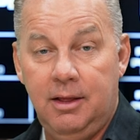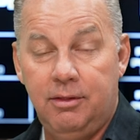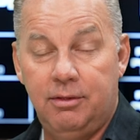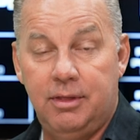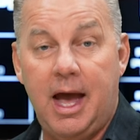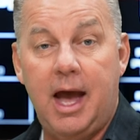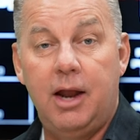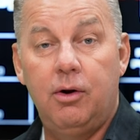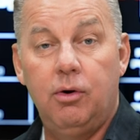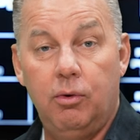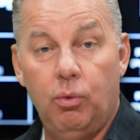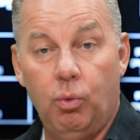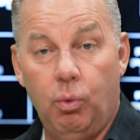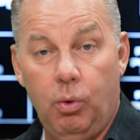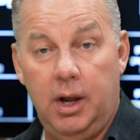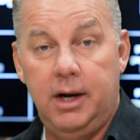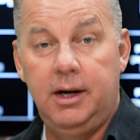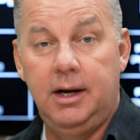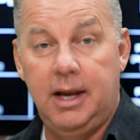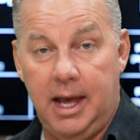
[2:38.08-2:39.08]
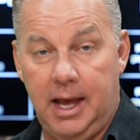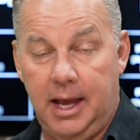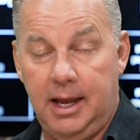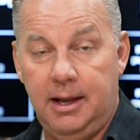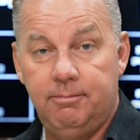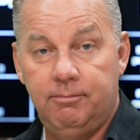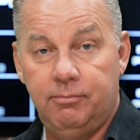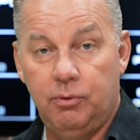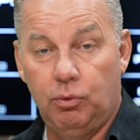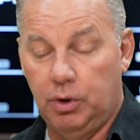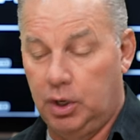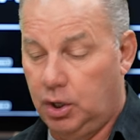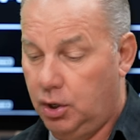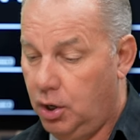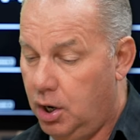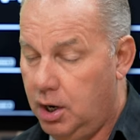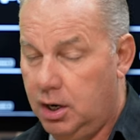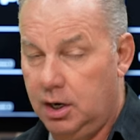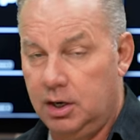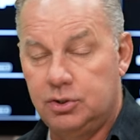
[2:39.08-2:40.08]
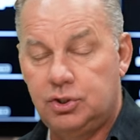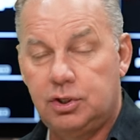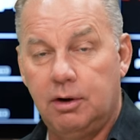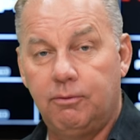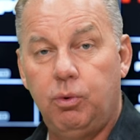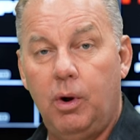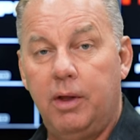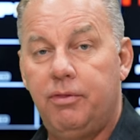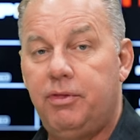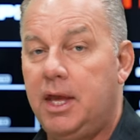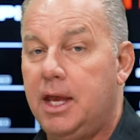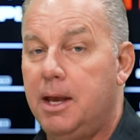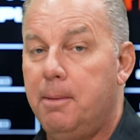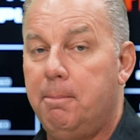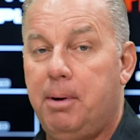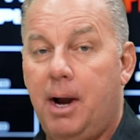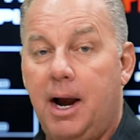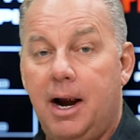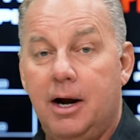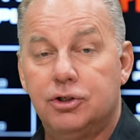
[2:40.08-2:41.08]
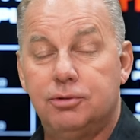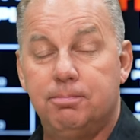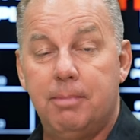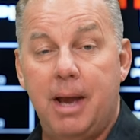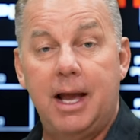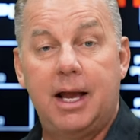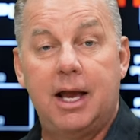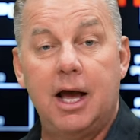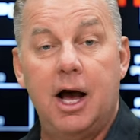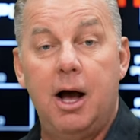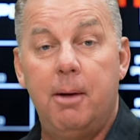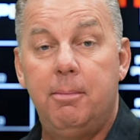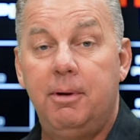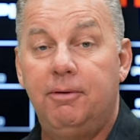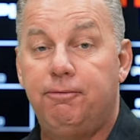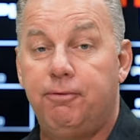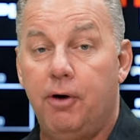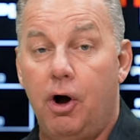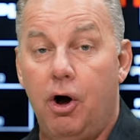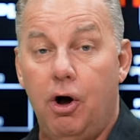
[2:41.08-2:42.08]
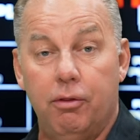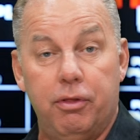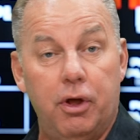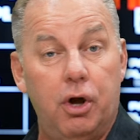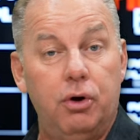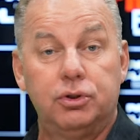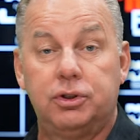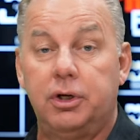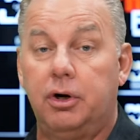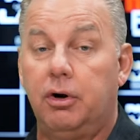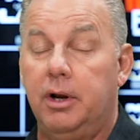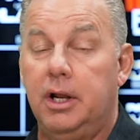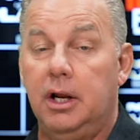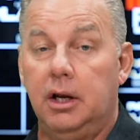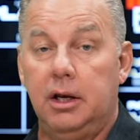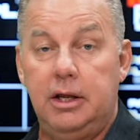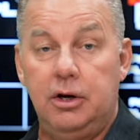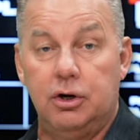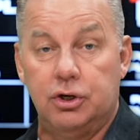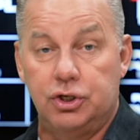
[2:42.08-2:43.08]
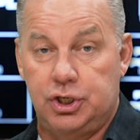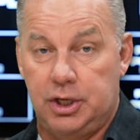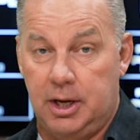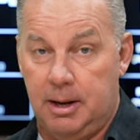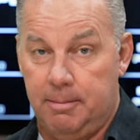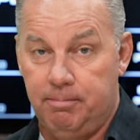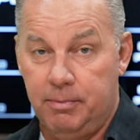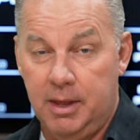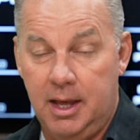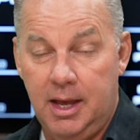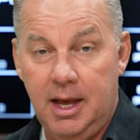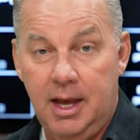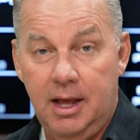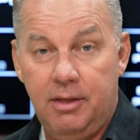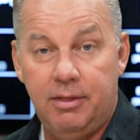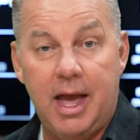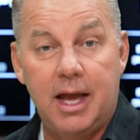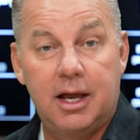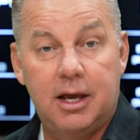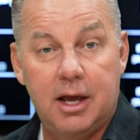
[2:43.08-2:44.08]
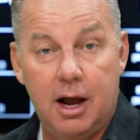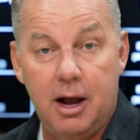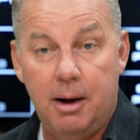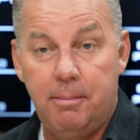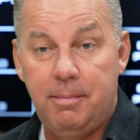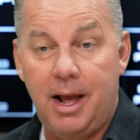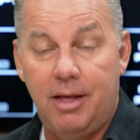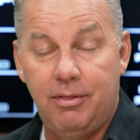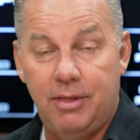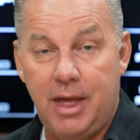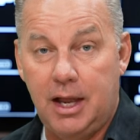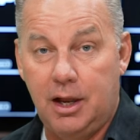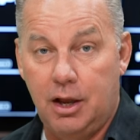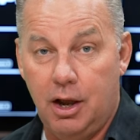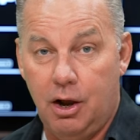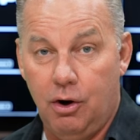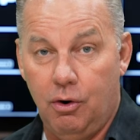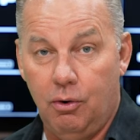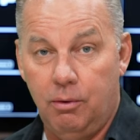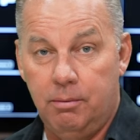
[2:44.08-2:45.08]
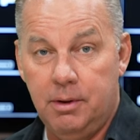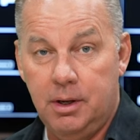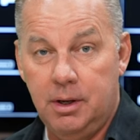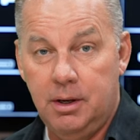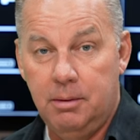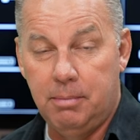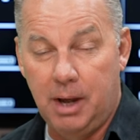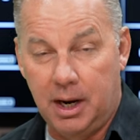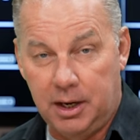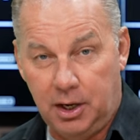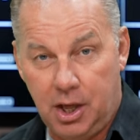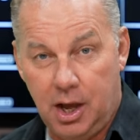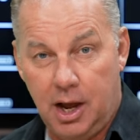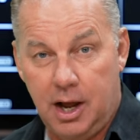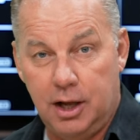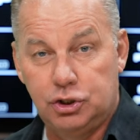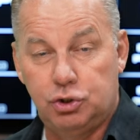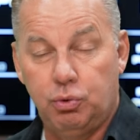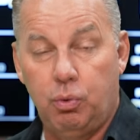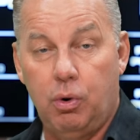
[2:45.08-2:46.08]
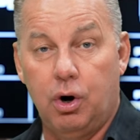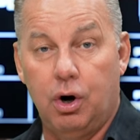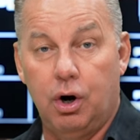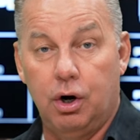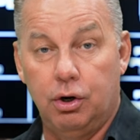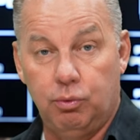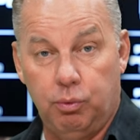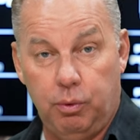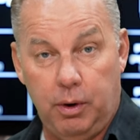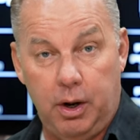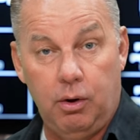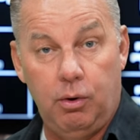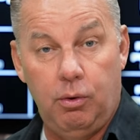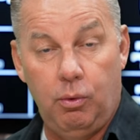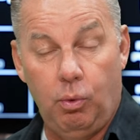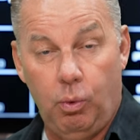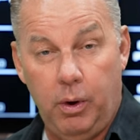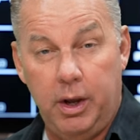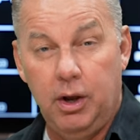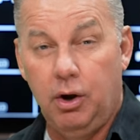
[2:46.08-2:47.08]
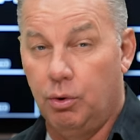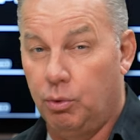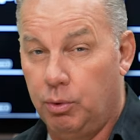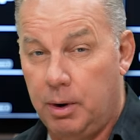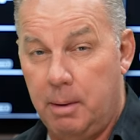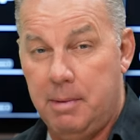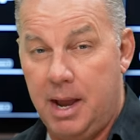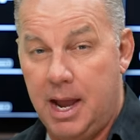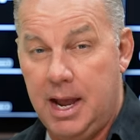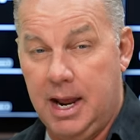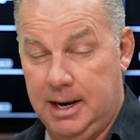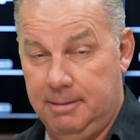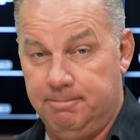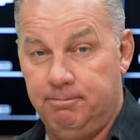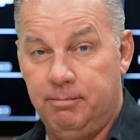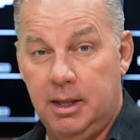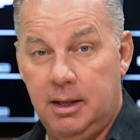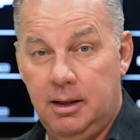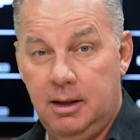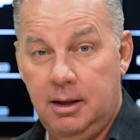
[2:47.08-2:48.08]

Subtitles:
that one day, regardless of what the empires may come and fall, those that are in leadership, they come and they go, but God's word will remain.